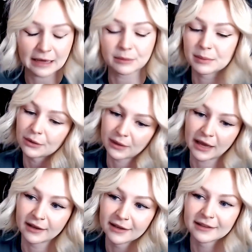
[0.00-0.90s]
that would be
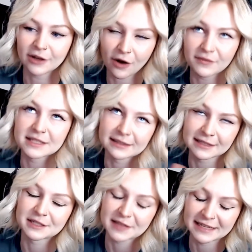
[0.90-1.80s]
okay. Like,
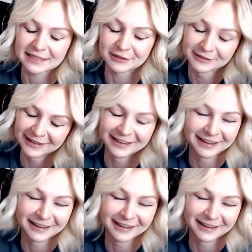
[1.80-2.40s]
obviously, this is ideal.